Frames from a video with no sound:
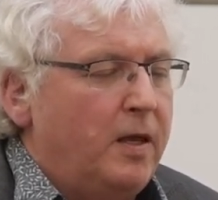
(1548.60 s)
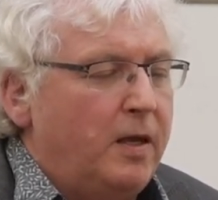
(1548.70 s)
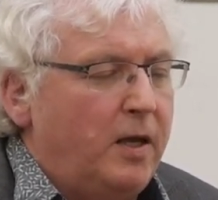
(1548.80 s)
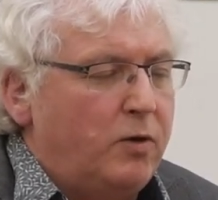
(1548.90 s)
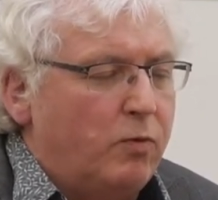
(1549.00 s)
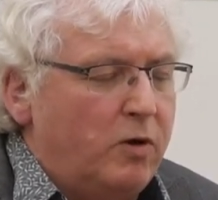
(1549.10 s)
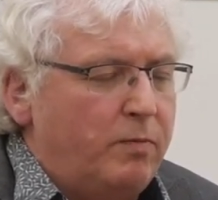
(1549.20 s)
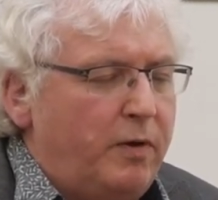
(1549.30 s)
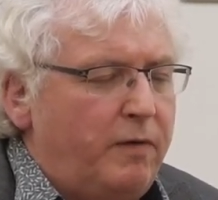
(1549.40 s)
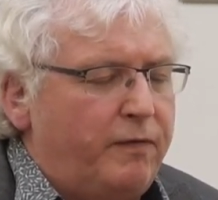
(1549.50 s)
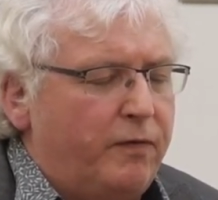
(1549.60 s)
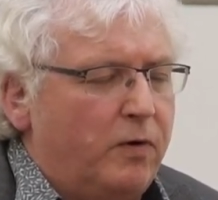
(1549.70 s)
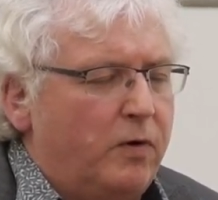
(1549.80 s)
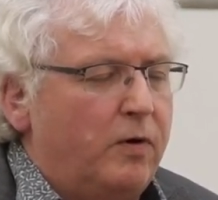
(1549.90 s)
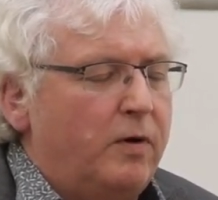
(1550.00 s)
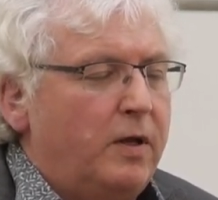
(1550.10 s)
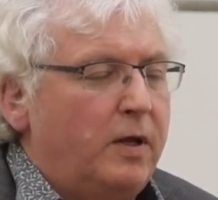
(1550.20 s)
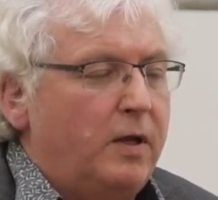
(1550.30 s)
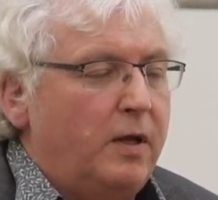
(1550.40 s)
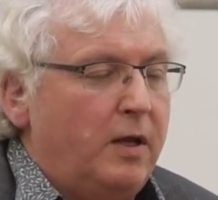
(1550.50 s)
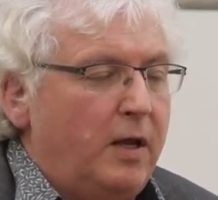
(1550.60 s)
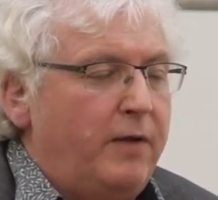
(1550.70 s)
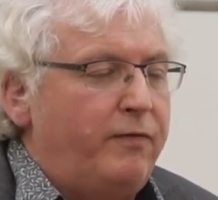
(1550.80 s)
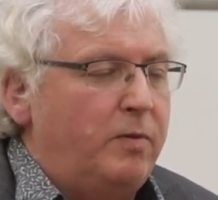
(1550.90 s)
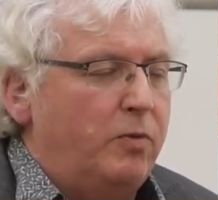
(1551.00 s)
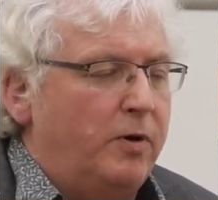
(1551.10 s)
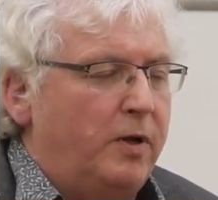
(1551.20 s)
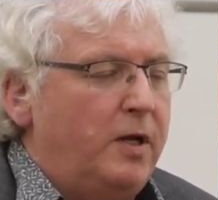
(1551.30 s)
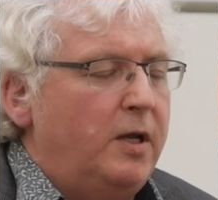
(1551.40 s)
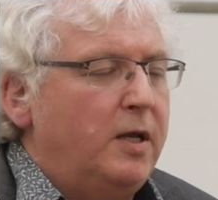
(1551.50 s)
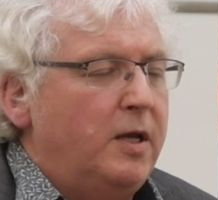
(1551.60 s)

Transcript: It won't be for everybody,